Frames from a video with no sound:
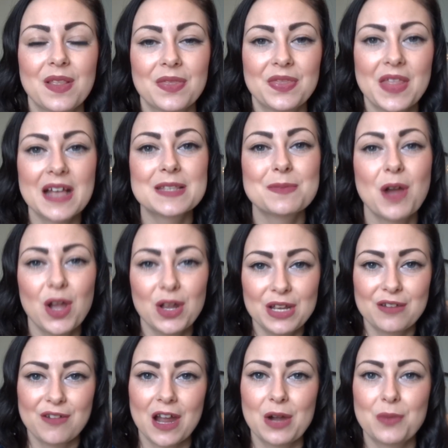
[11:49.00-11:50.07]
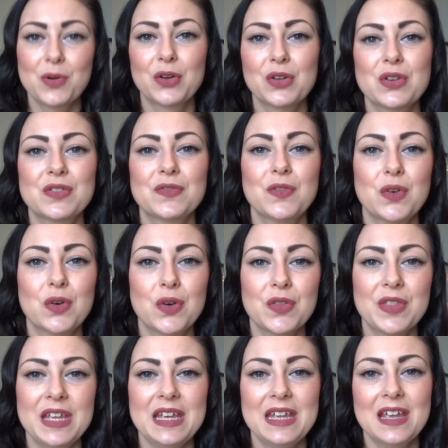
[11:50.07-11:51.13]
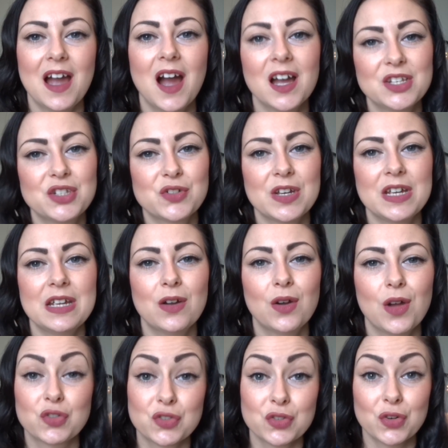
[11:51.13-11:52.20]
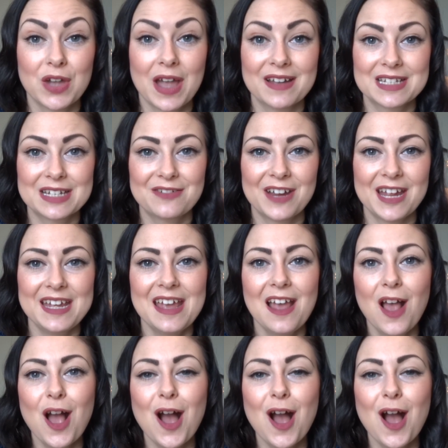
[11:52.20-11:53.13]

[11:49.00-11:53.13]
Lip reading: That's my Holy Grail products for the high street store category.